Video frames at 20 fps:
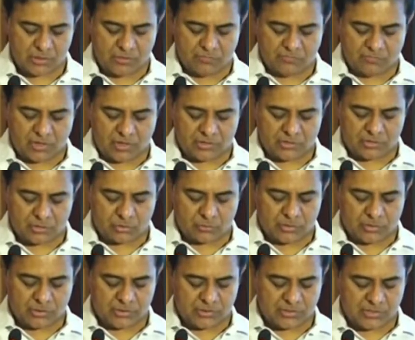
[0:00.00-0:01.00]
for us to
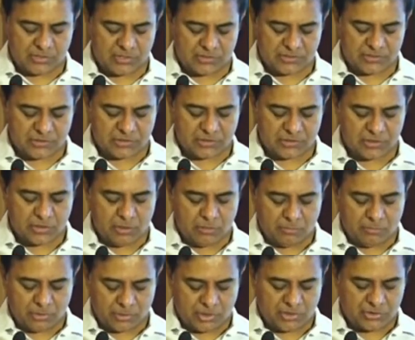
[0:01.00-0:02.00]
witness ADEX's
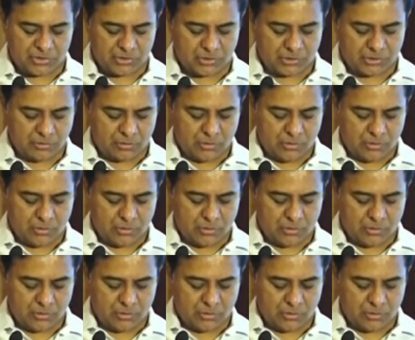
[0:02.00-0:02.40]
potential.